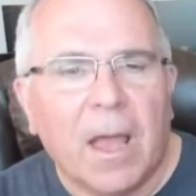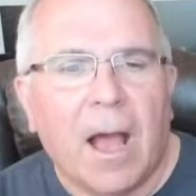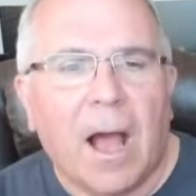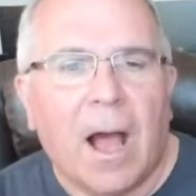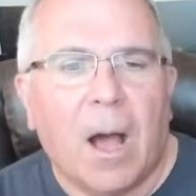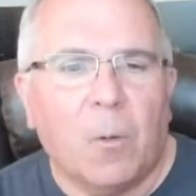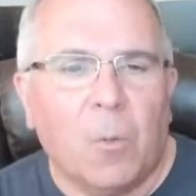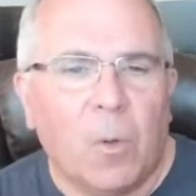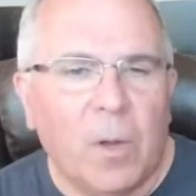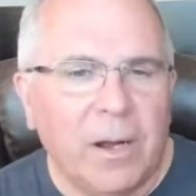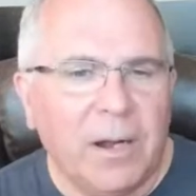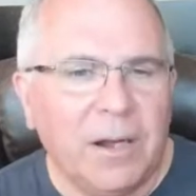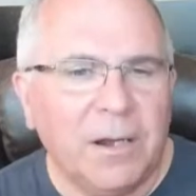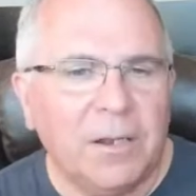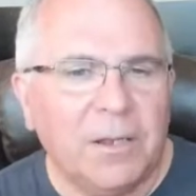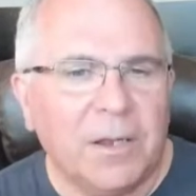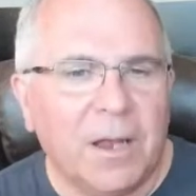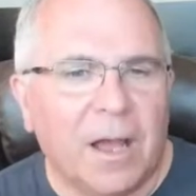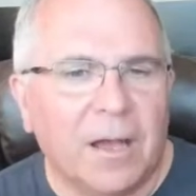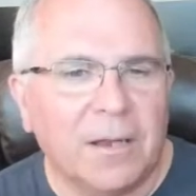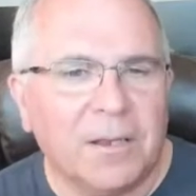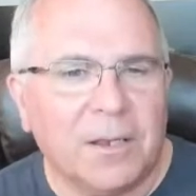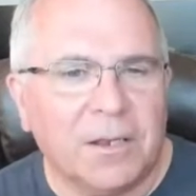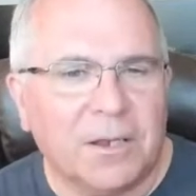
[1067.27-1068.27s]
I wanted to
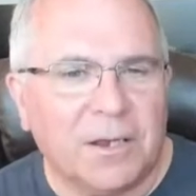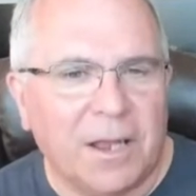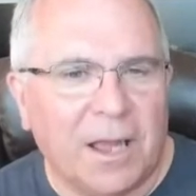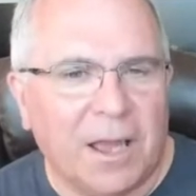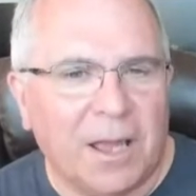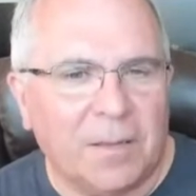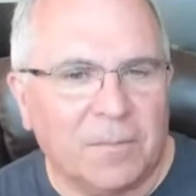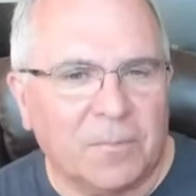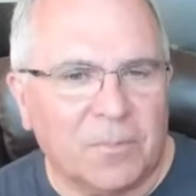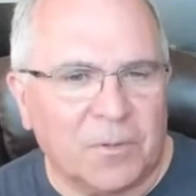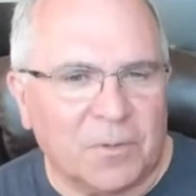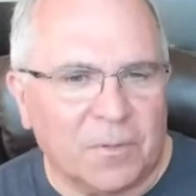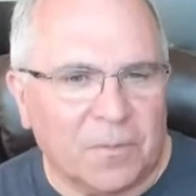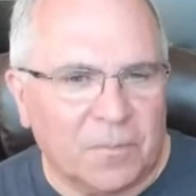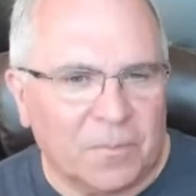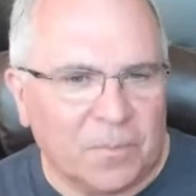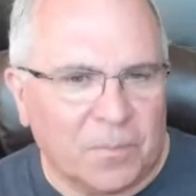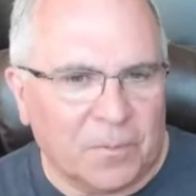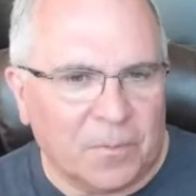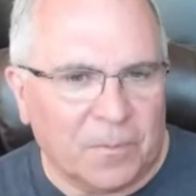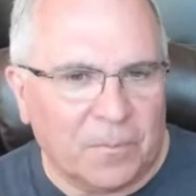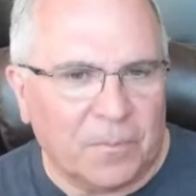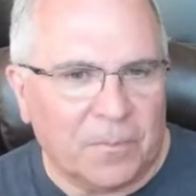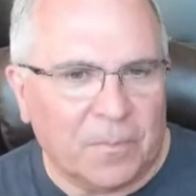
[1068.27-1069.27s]
talk to James
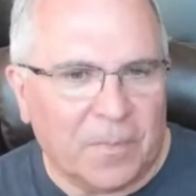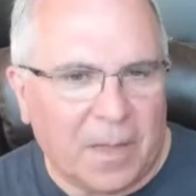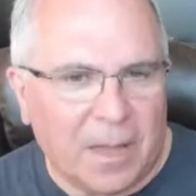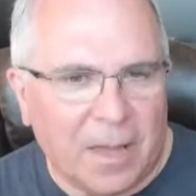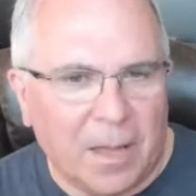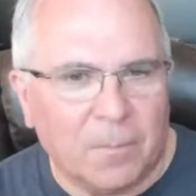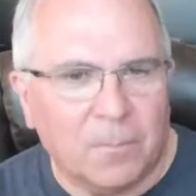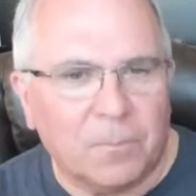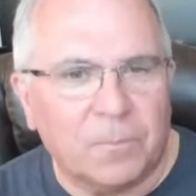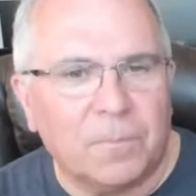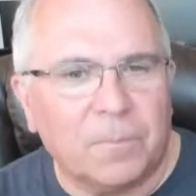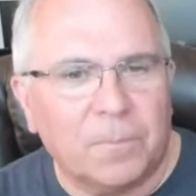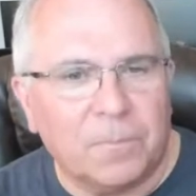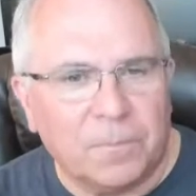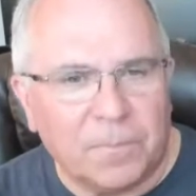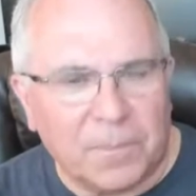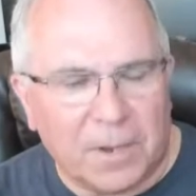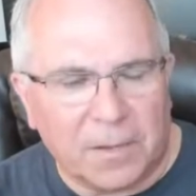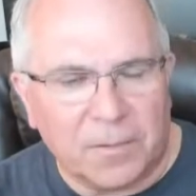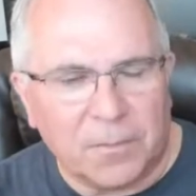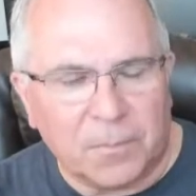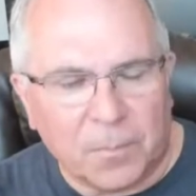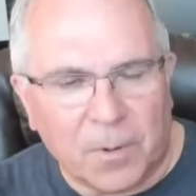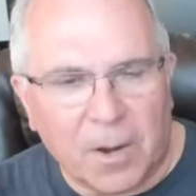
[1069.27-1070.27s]
from
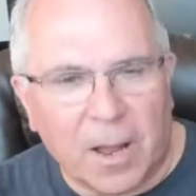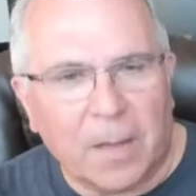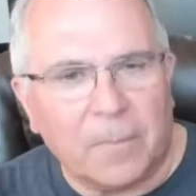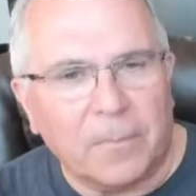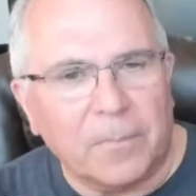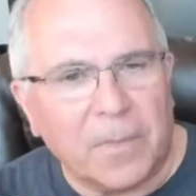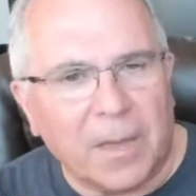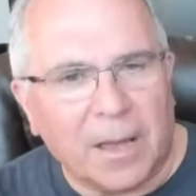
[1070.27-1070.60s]
Hamtest Prep.